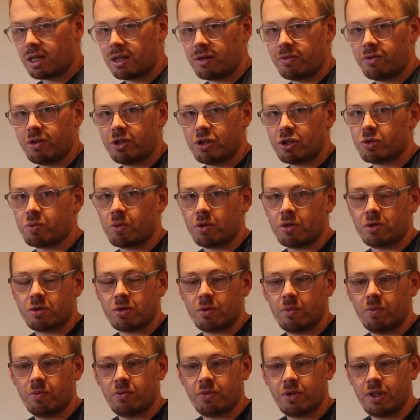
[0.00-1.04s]
If you just want
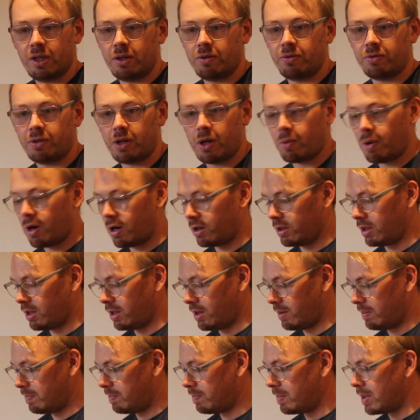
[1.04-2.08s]
something to throw on
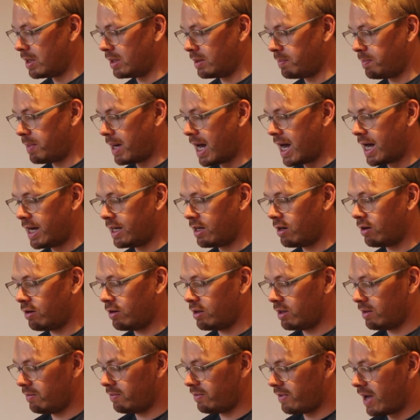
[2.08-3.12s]
at a party
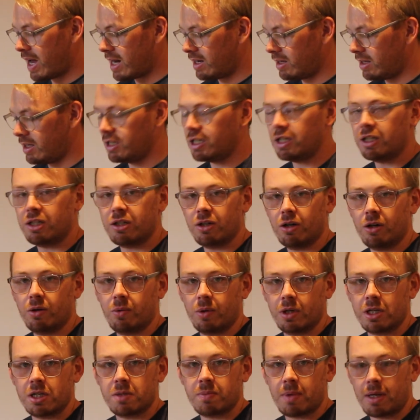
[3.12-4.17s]
or an event and you don't
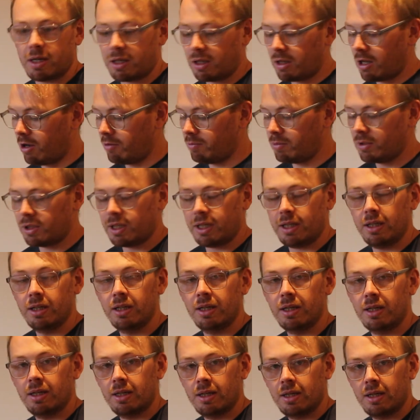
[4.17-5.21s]
want to spend a lot of money,
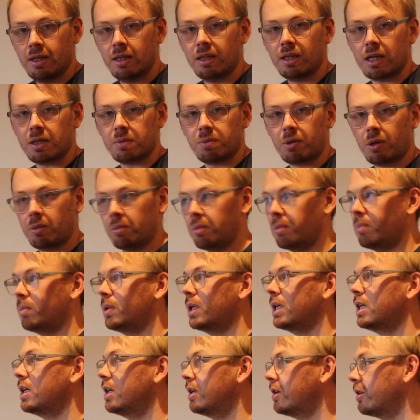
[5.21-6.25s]
that's
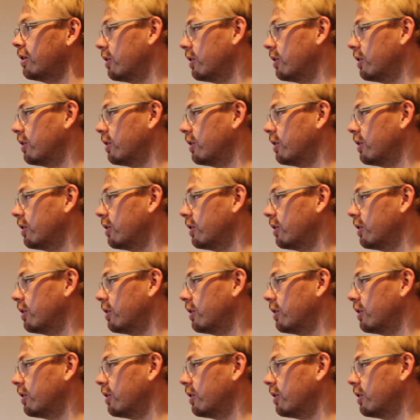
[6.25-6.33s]
probably your